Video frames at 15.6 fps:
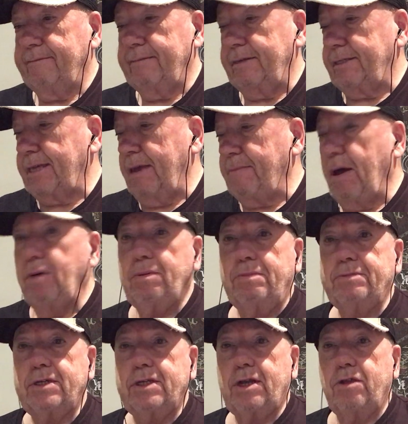same
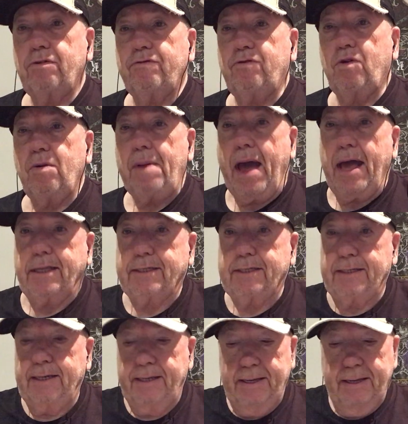albums in other formats.